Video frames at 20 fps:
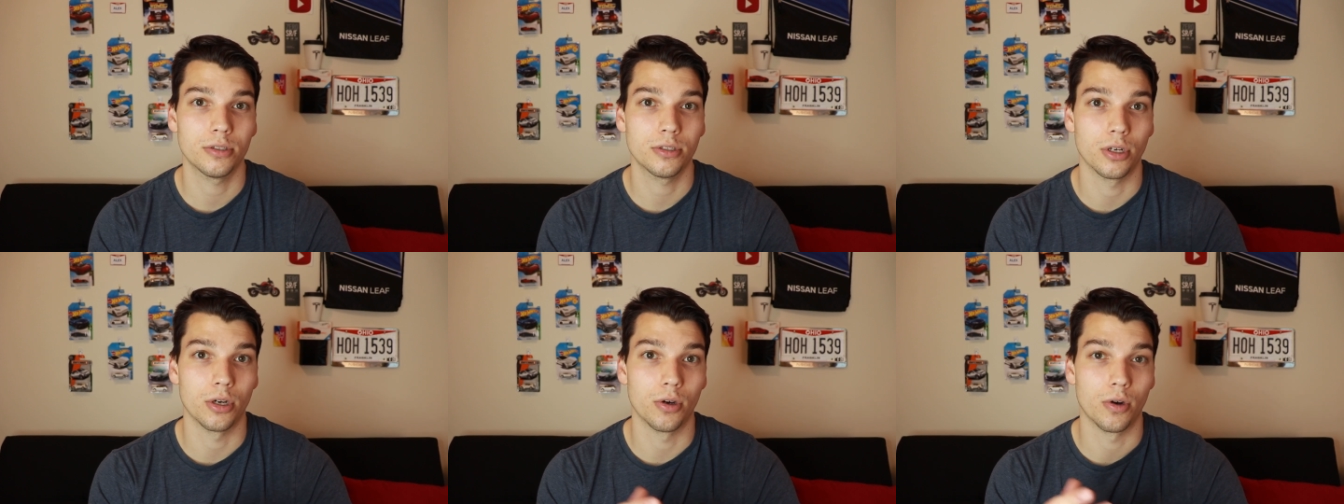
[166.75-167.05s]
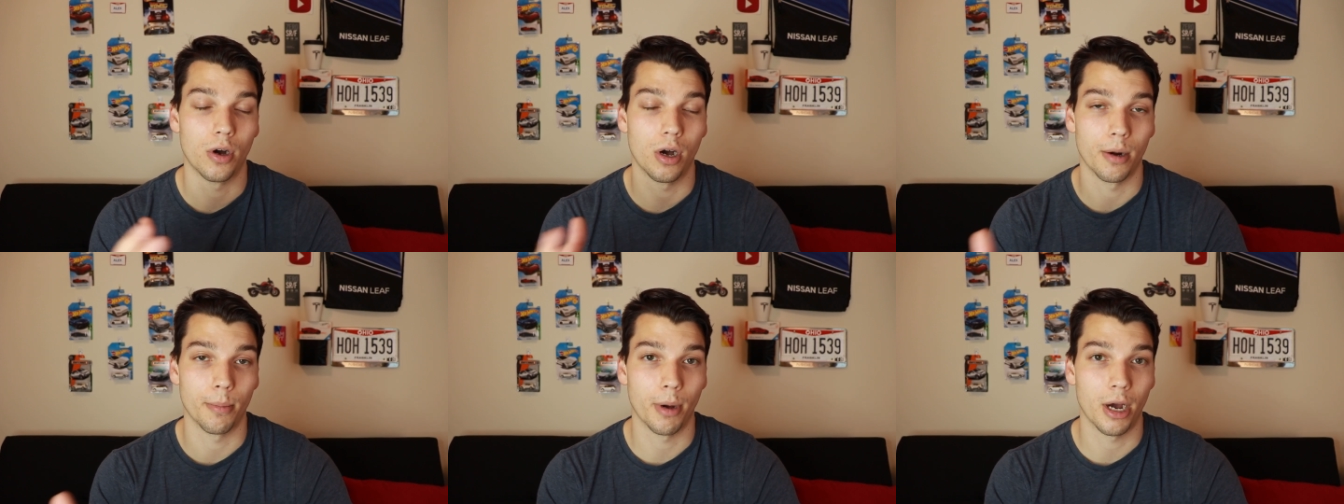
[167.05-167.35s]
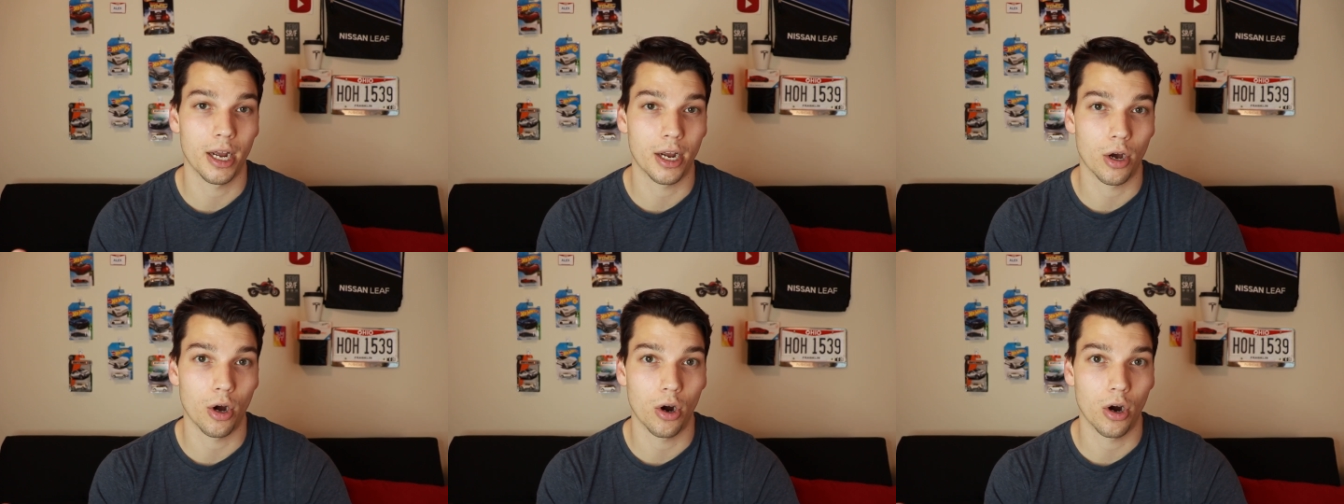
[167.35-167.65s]
So on
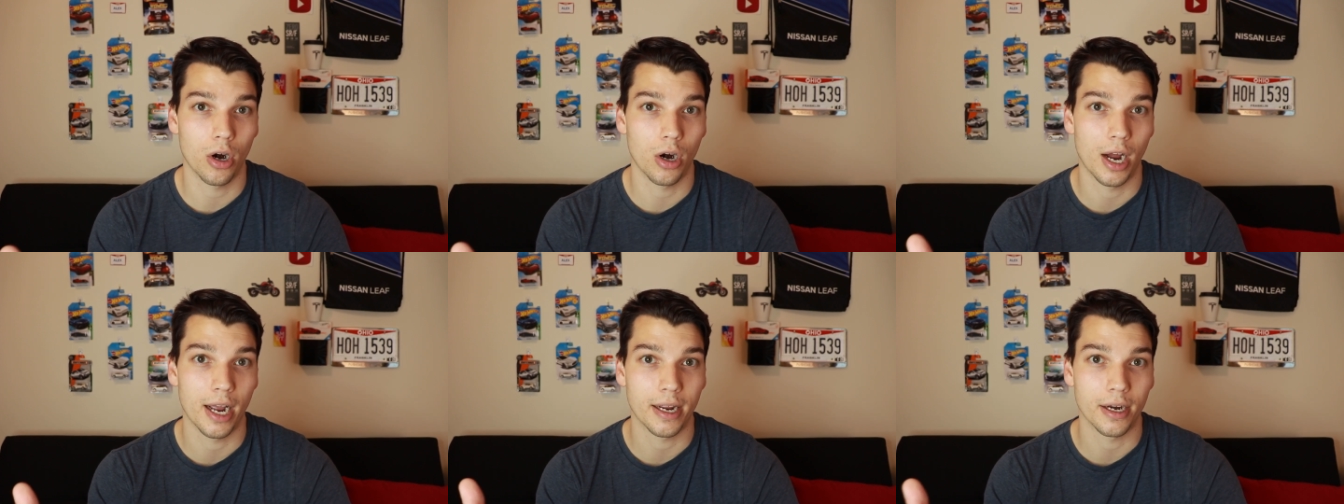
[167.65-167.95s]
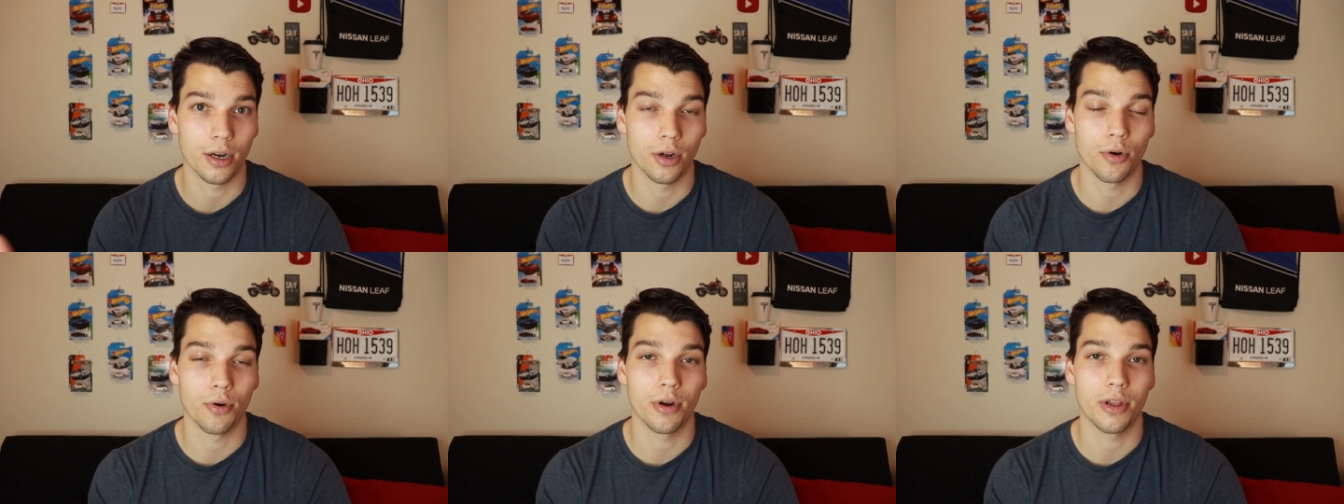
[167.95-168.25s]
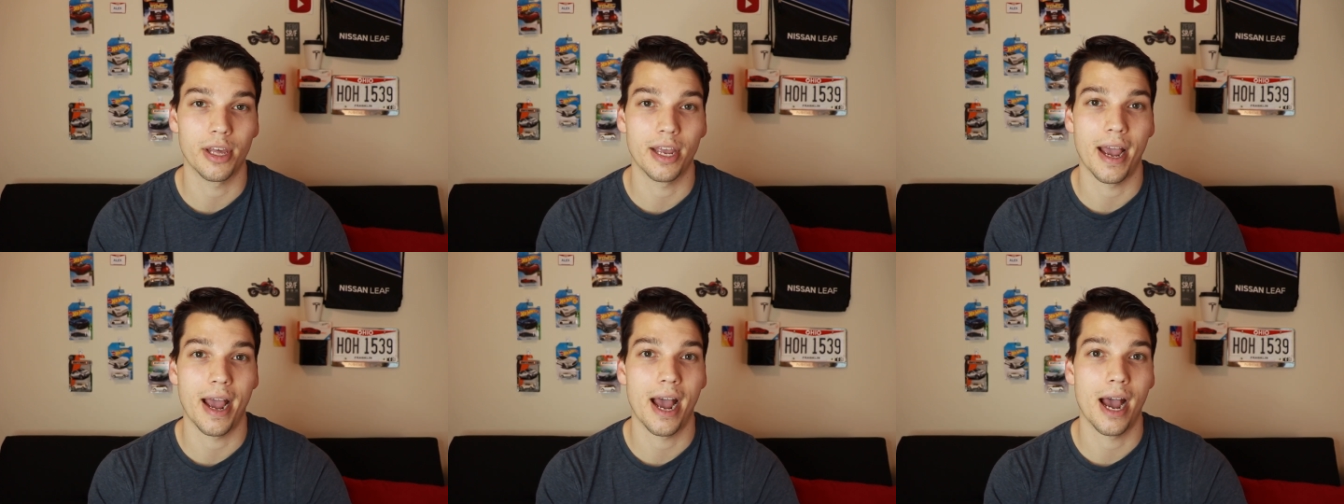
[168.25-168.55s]
my car, I can go
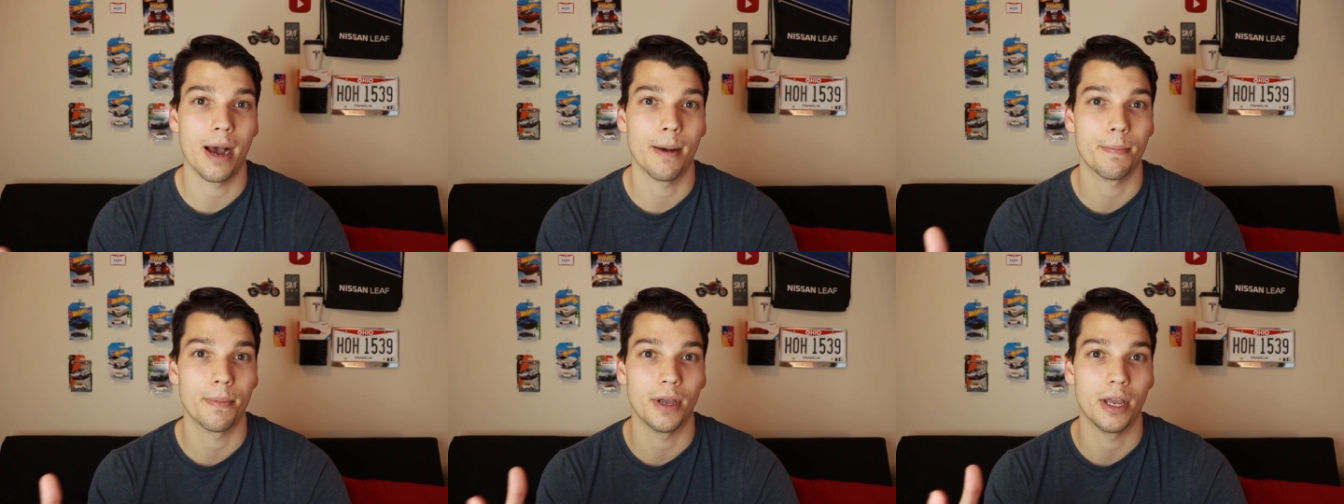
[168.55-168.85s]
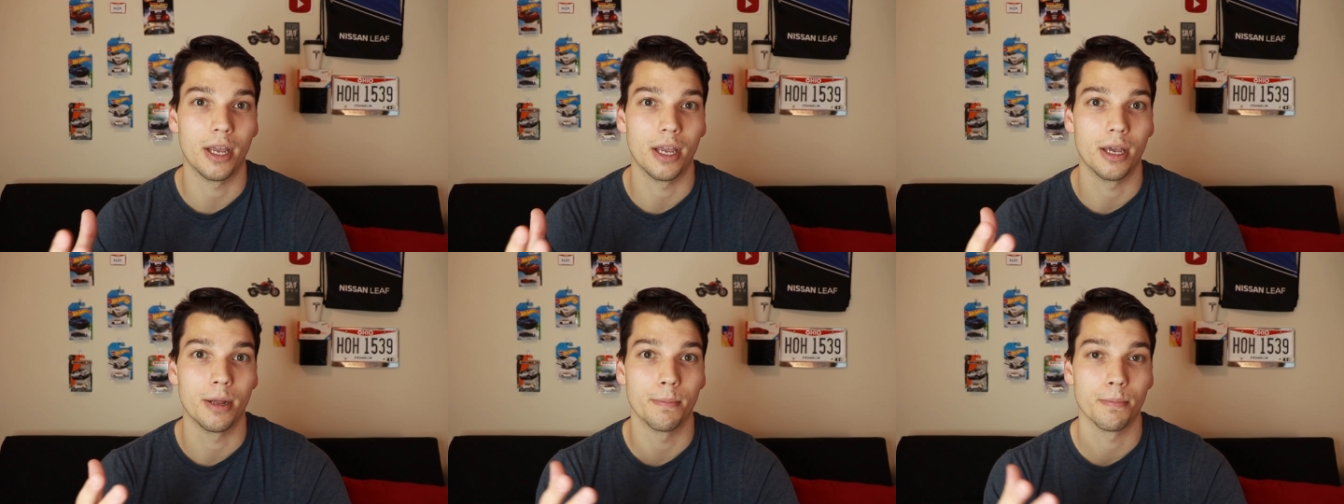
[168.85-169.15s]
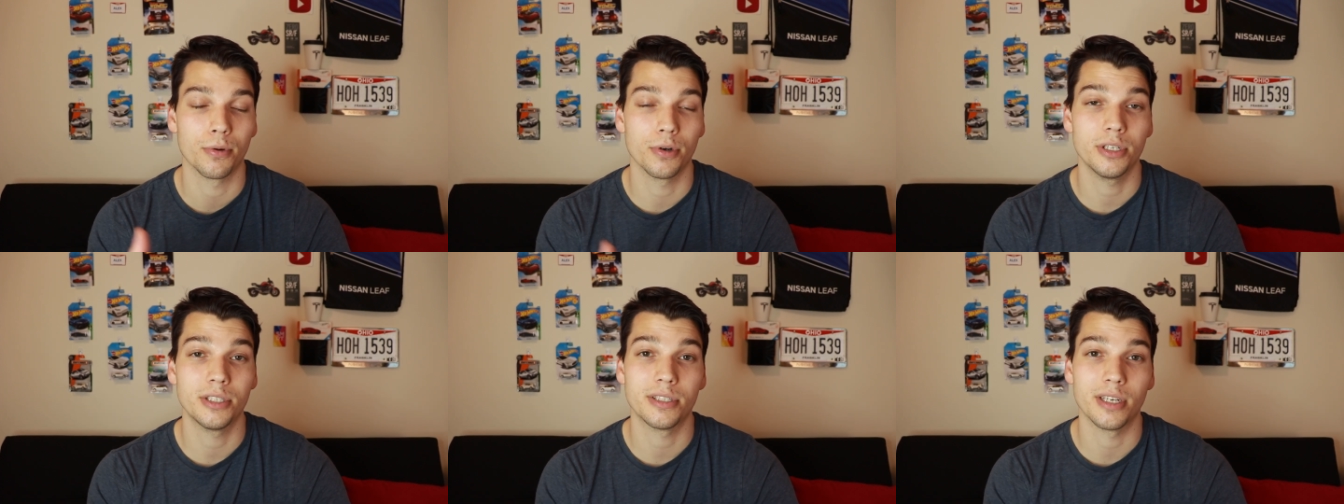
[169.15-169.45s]
into the app
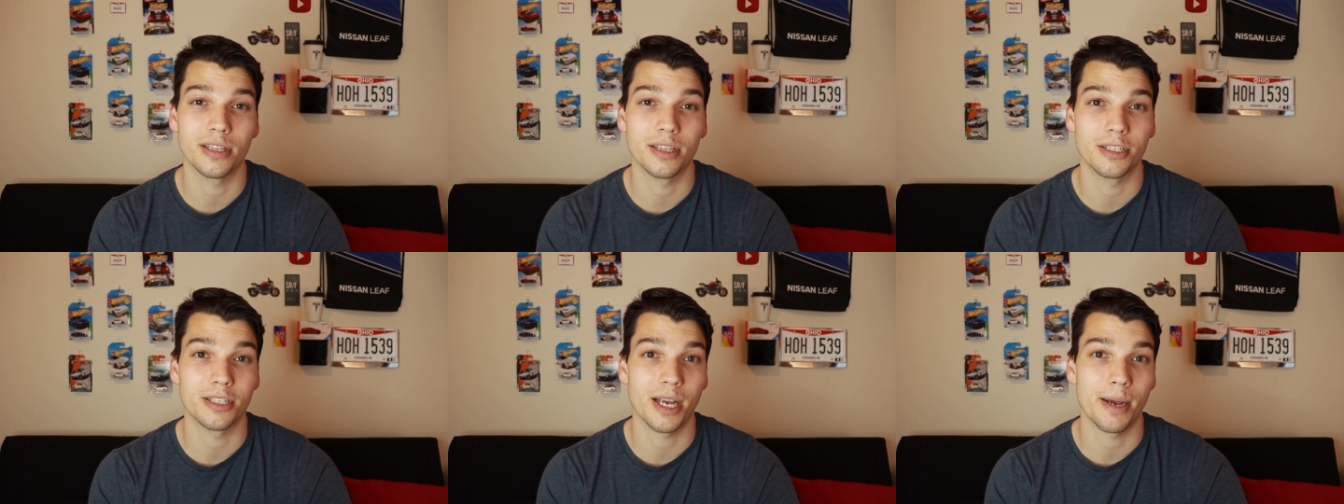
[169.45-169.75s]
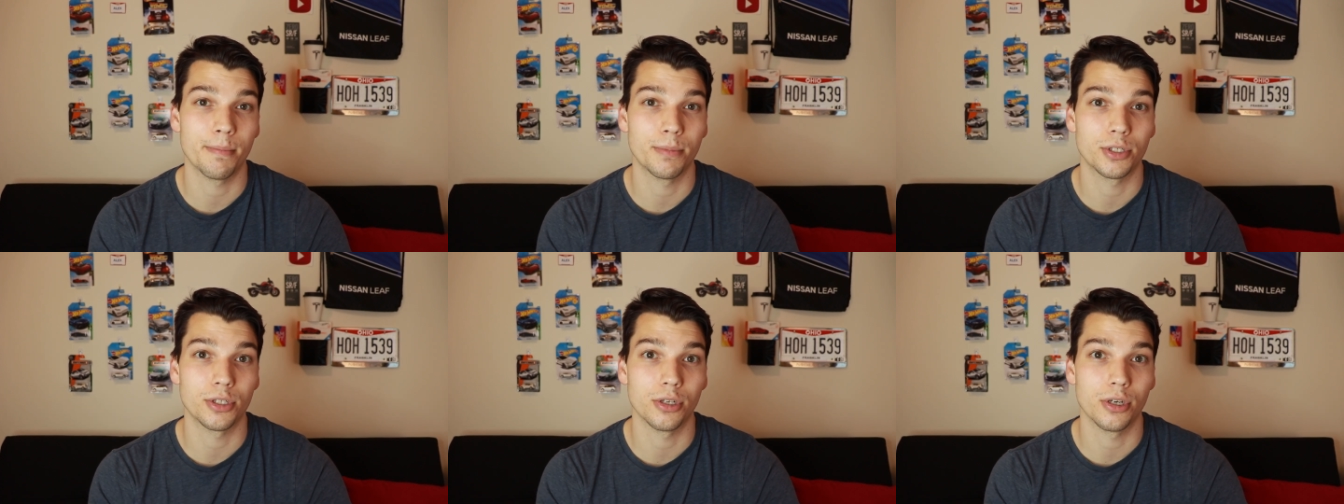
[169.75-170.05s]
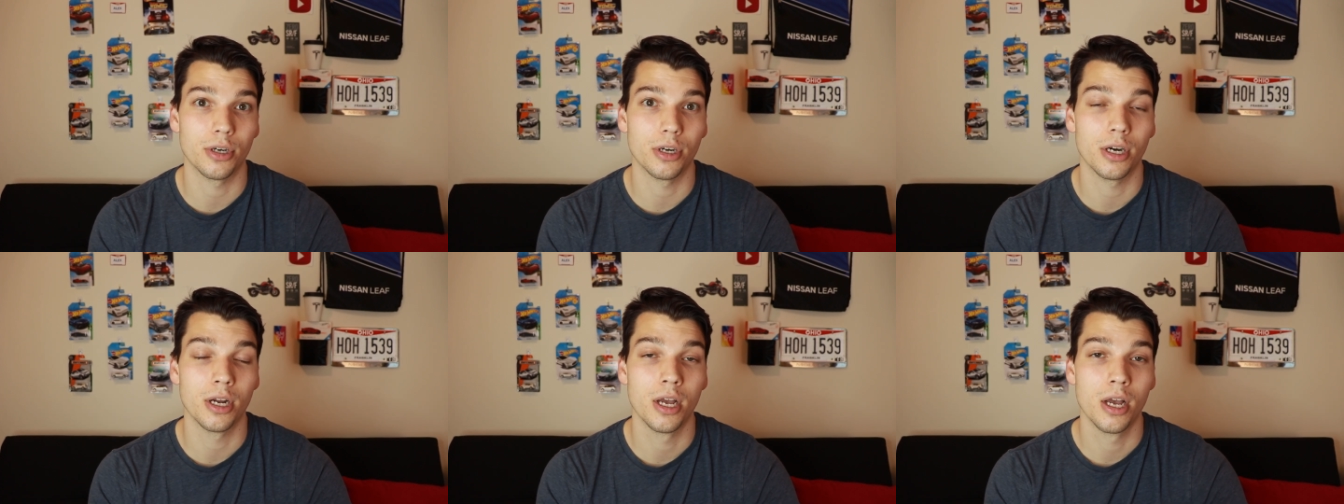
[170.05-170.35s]
and preset the
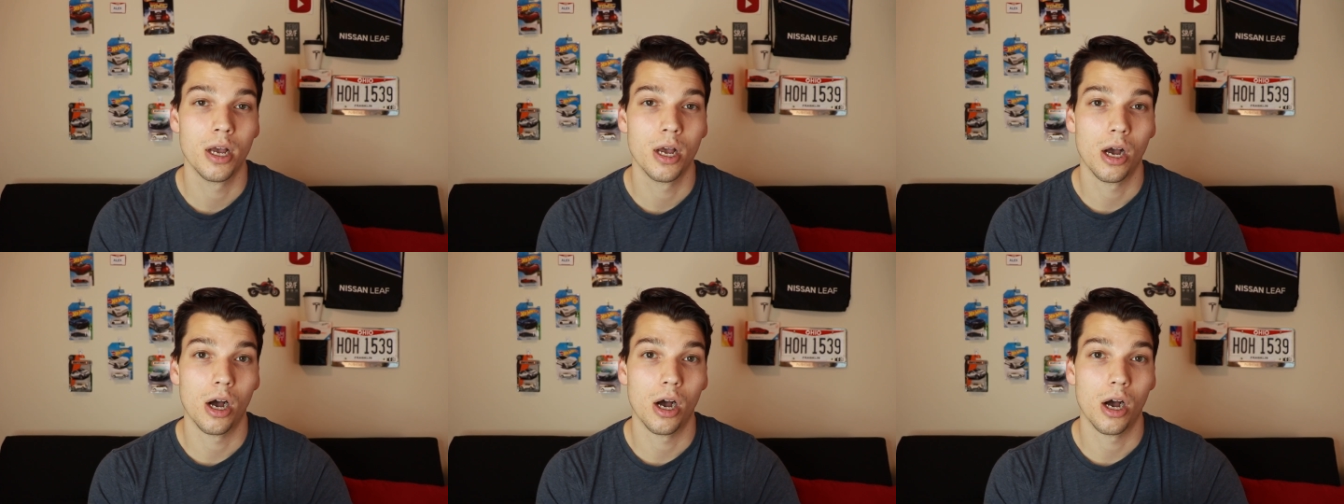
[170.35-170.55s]
temperature